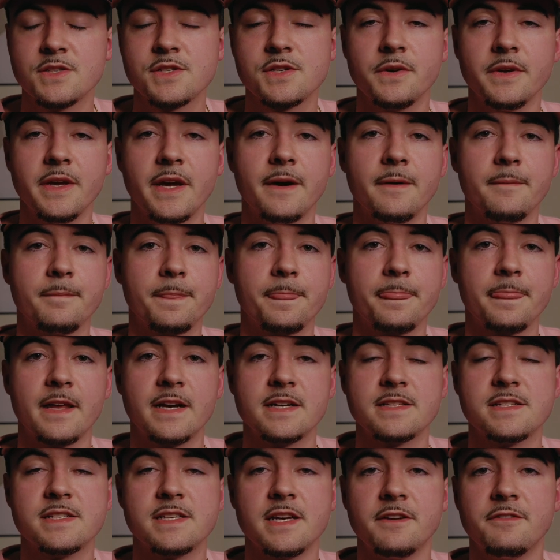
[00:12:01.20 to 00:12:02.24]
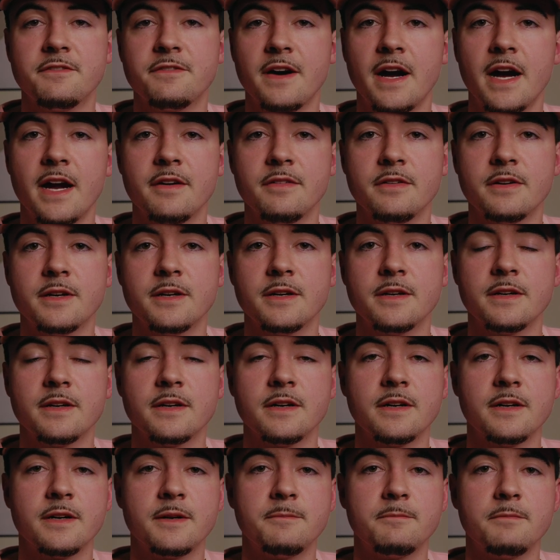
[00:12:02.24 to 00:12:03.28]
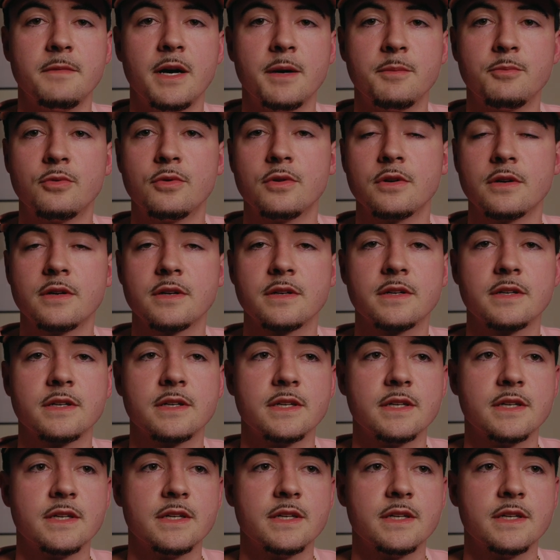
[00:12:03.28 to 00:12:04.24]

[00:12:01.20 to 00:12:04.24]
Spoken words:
So yeah, I'd say Fiverr, Upwork.